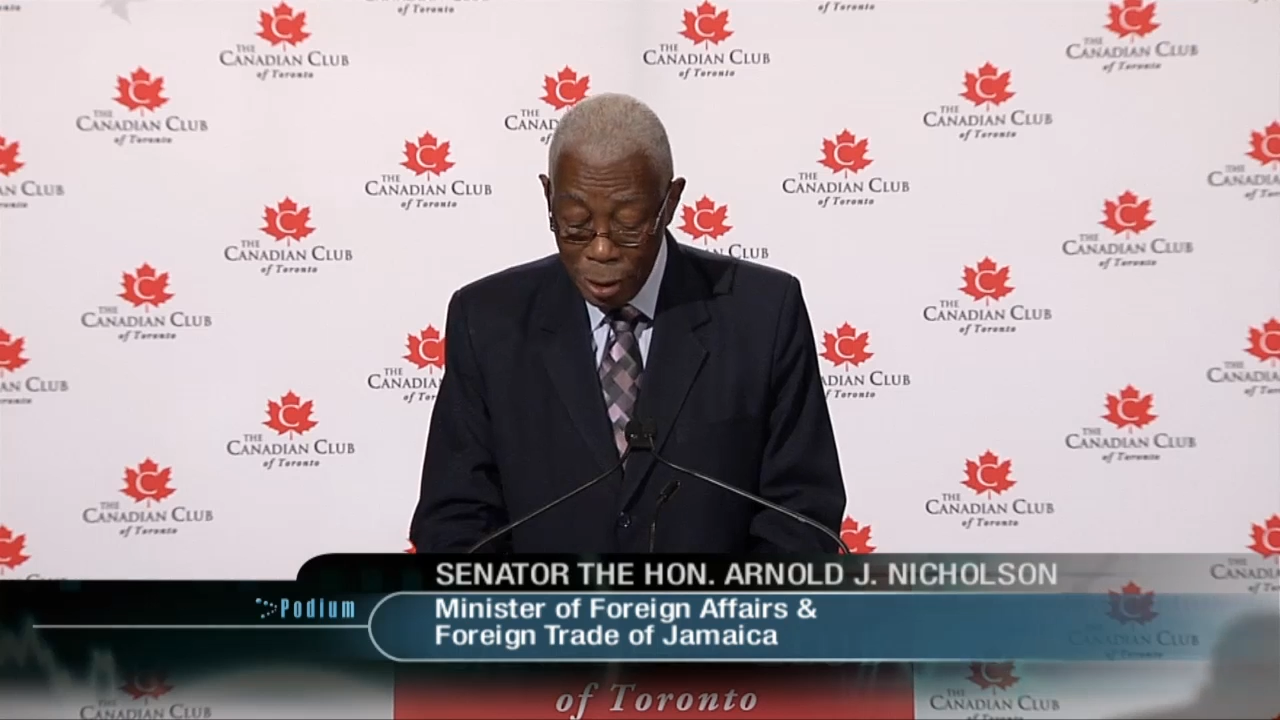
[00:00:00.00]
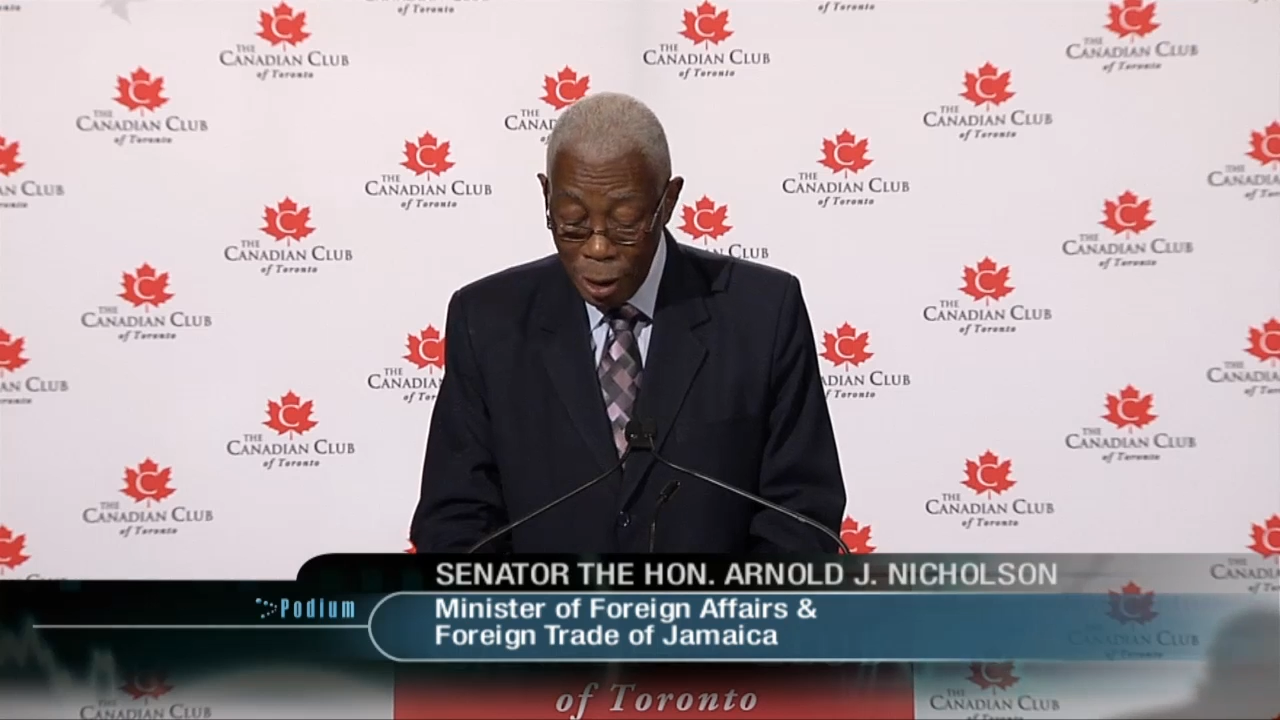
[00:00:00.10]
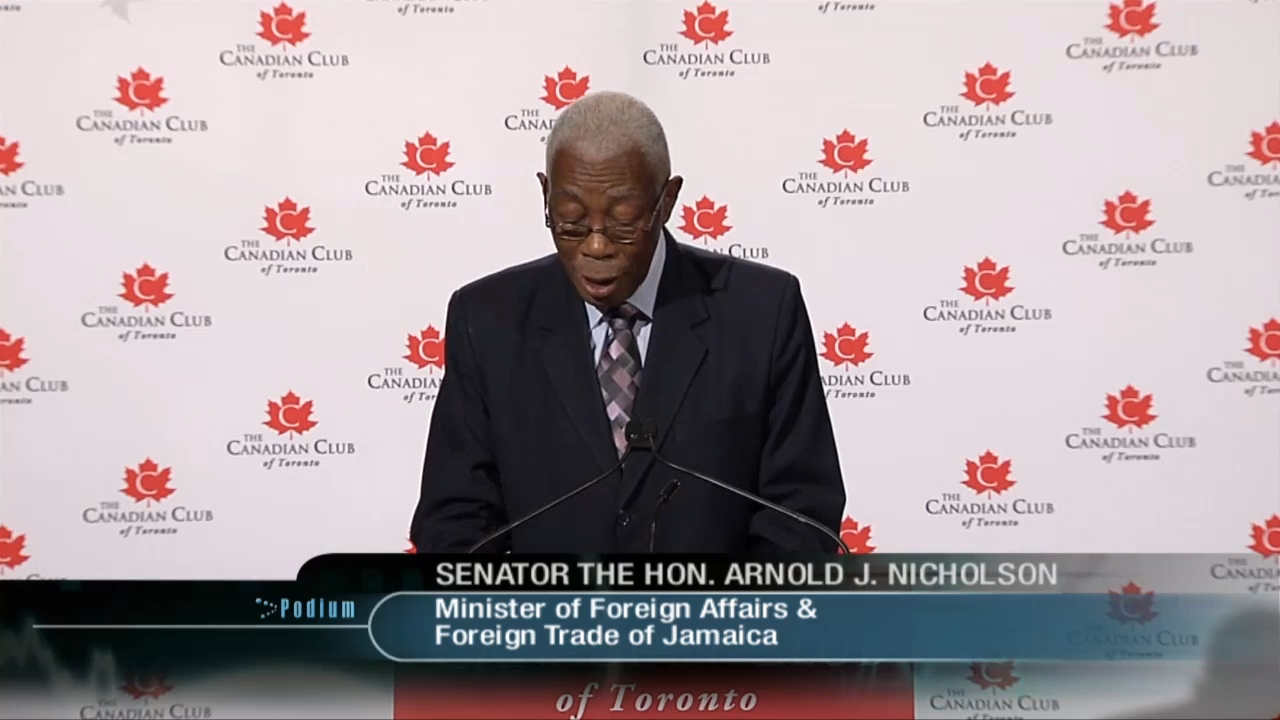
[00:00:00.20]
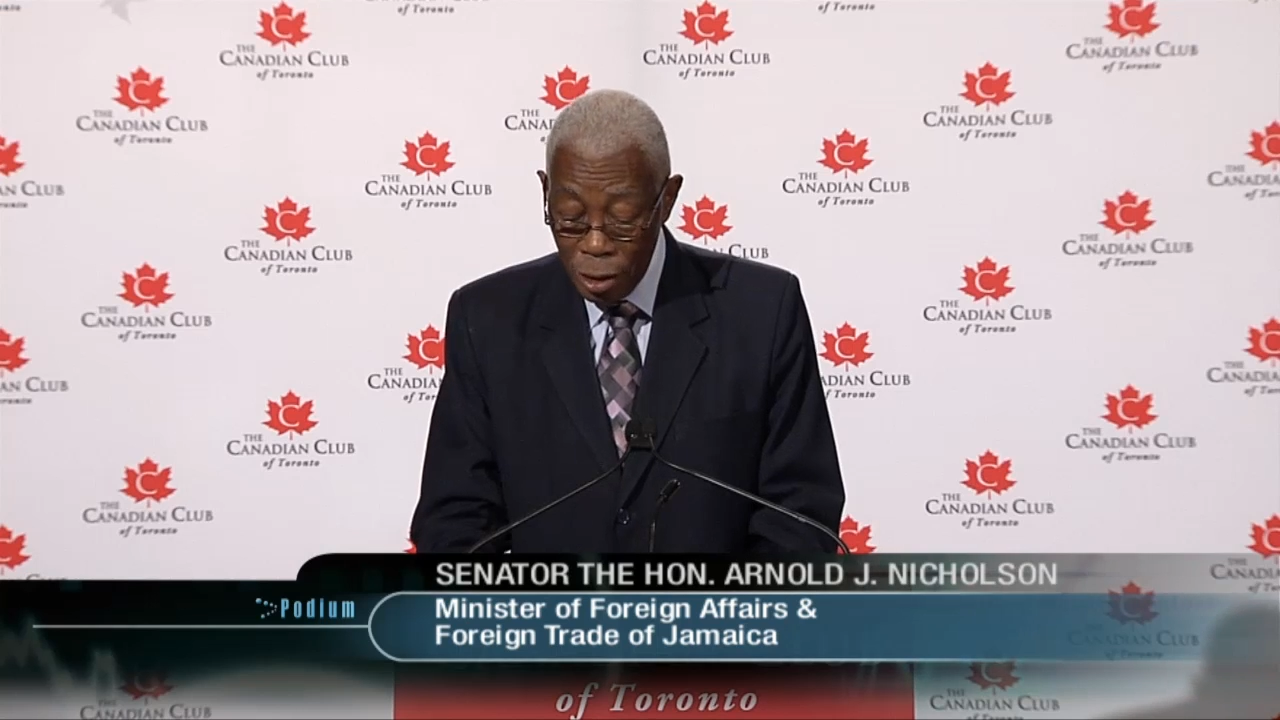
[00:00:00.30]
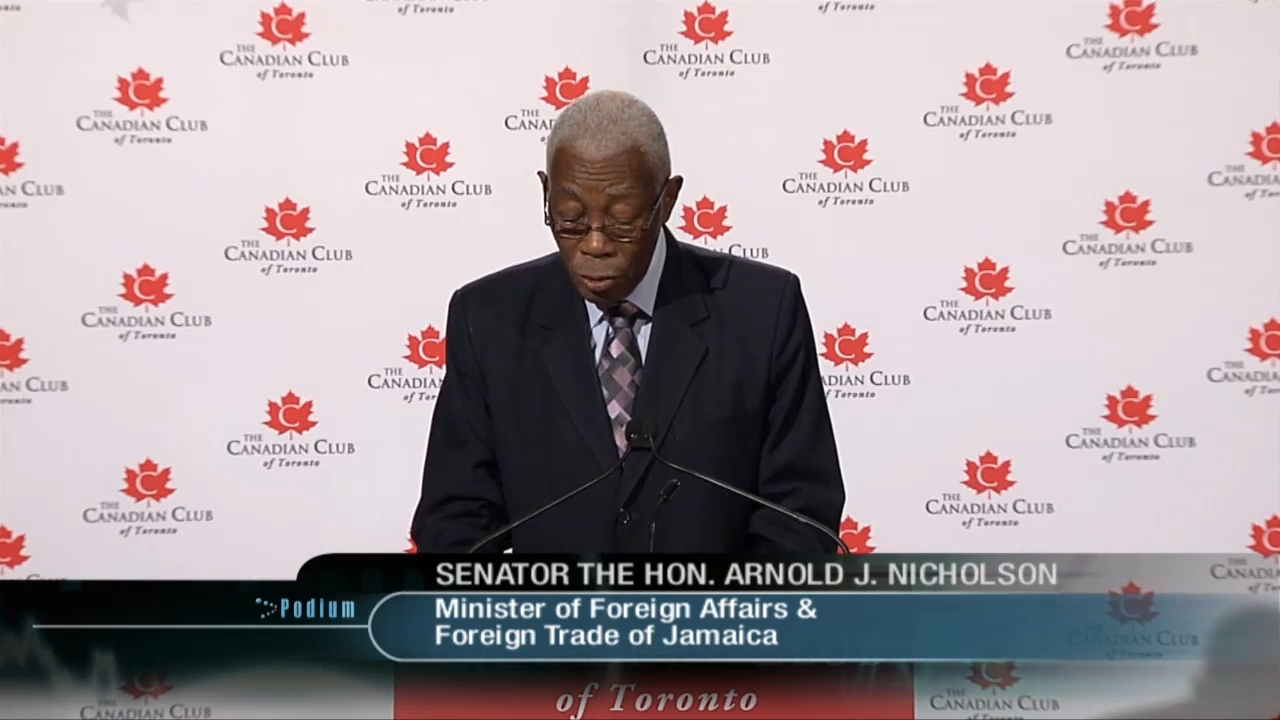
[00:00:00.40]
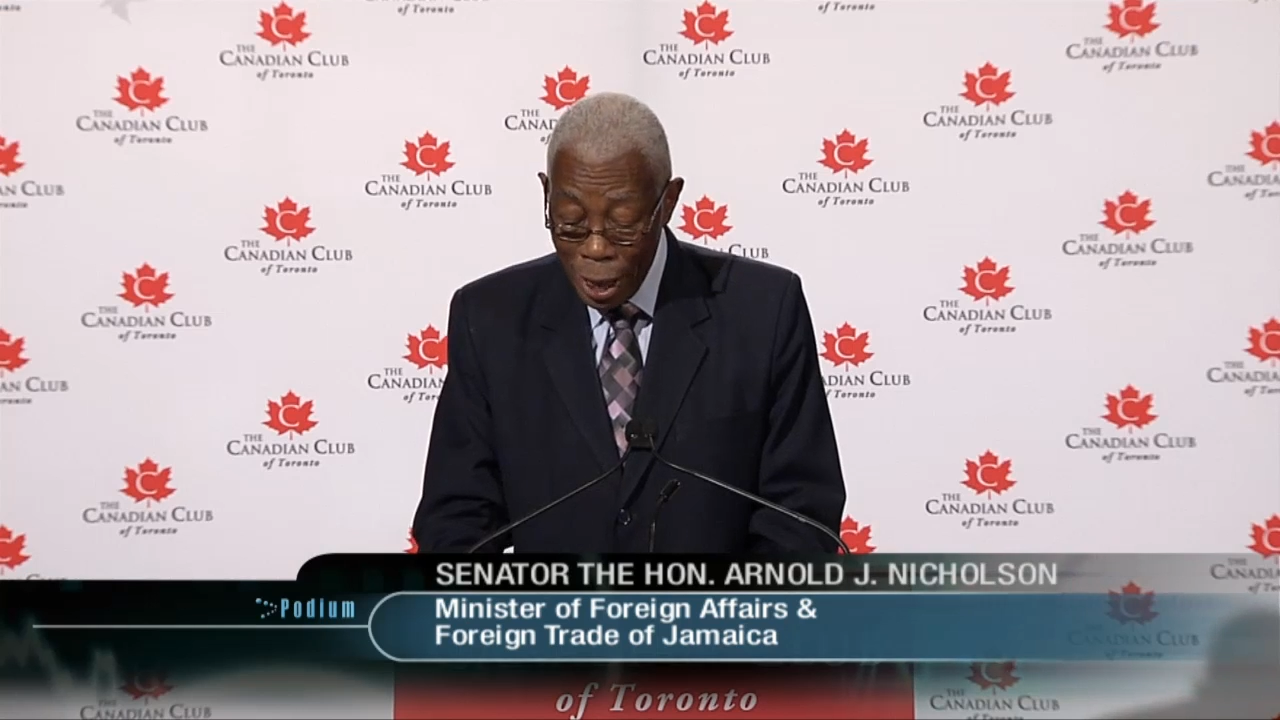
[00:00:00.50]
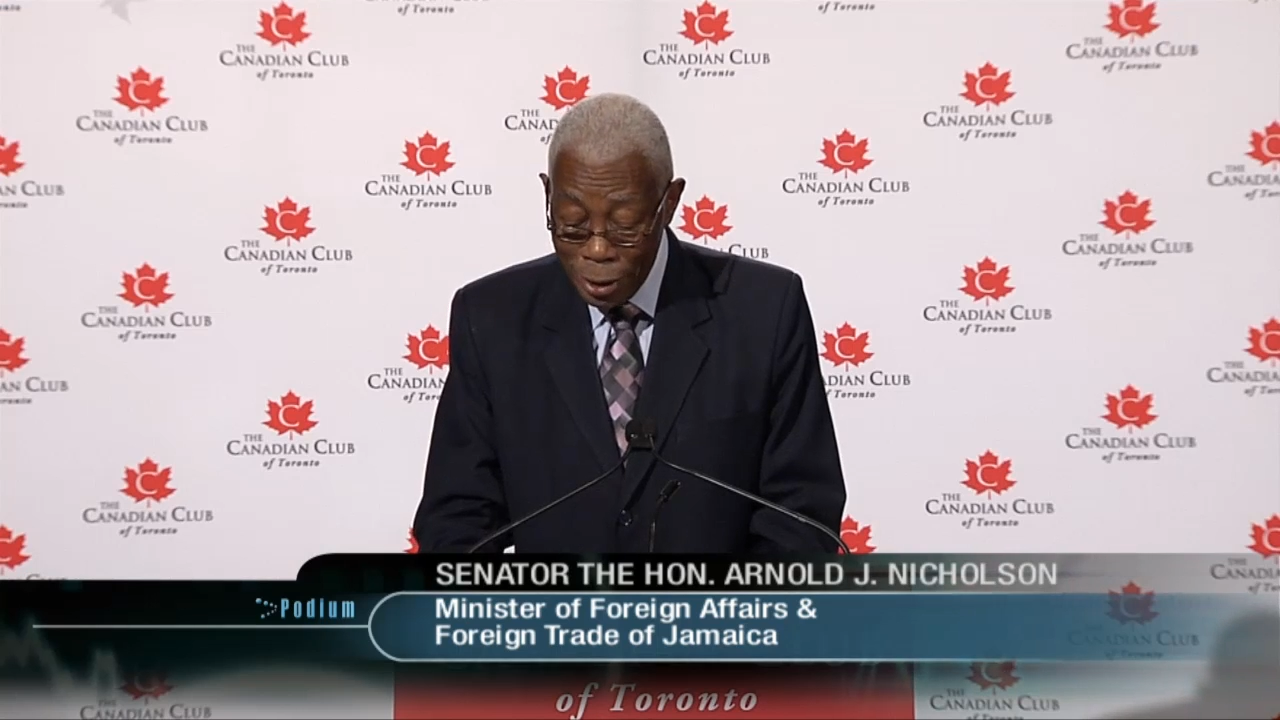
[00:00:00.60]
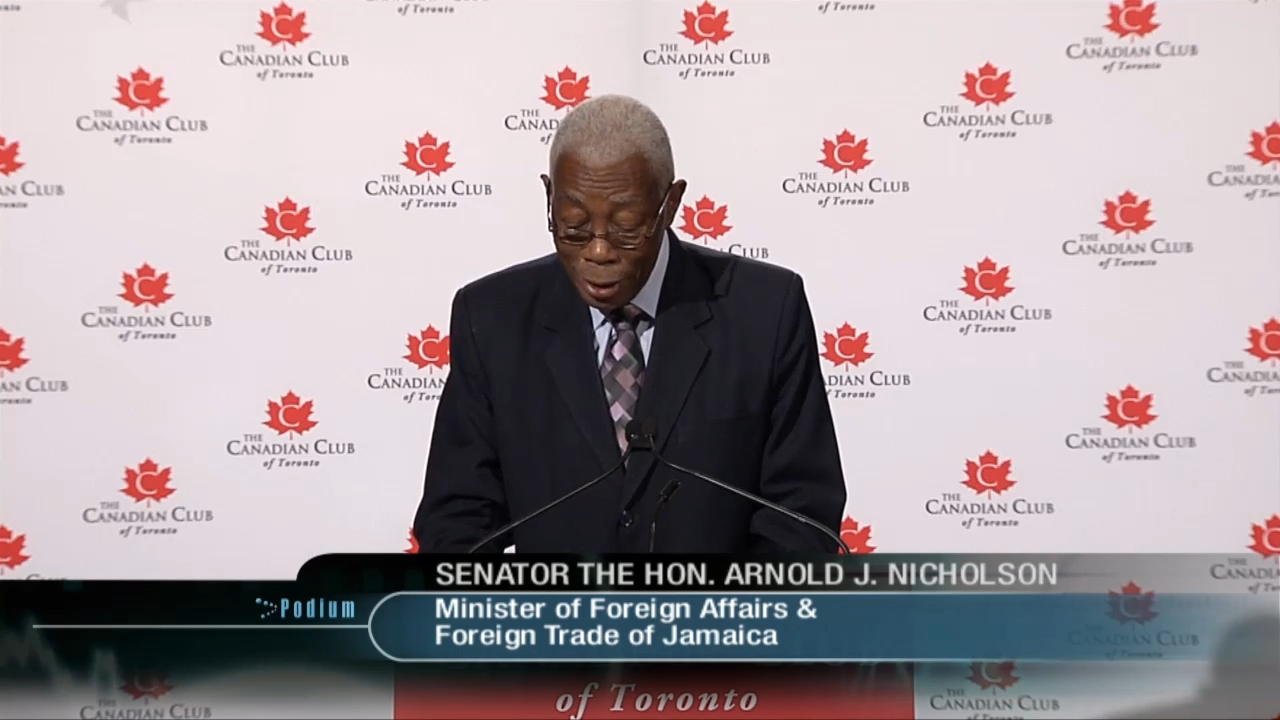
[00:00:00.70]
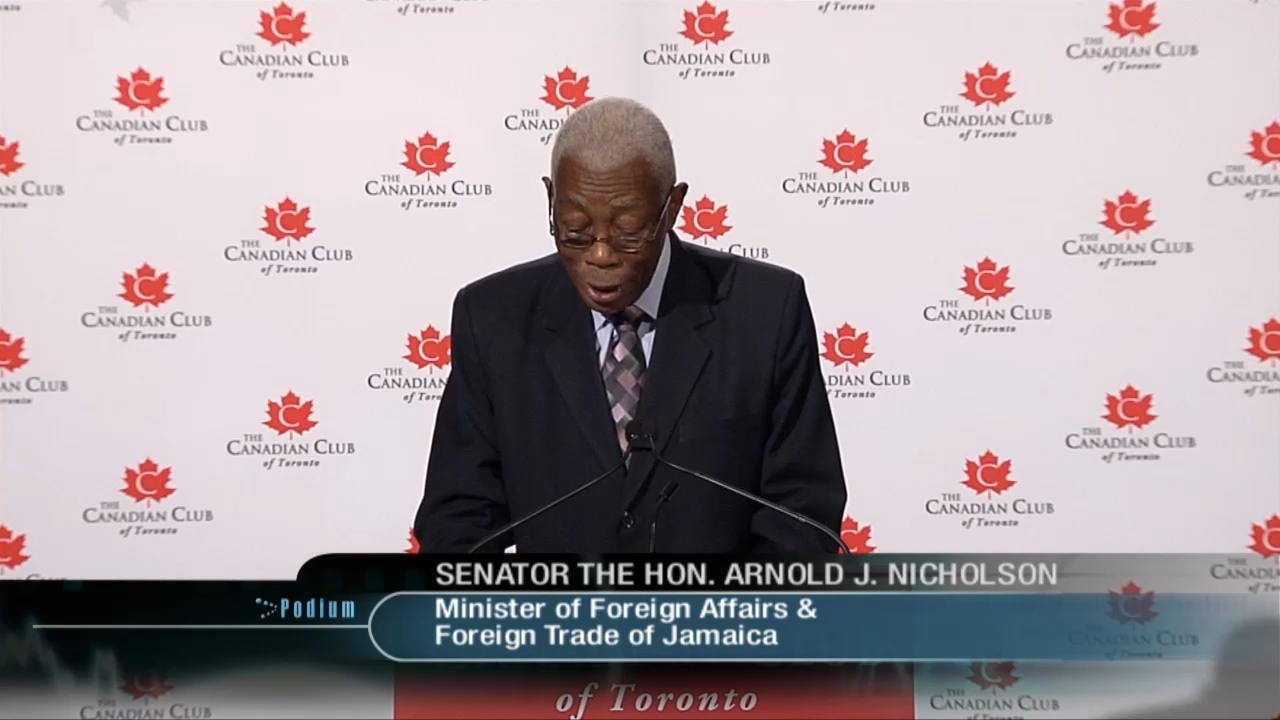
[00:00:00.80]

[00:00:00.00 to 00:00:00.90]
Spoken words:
and the Right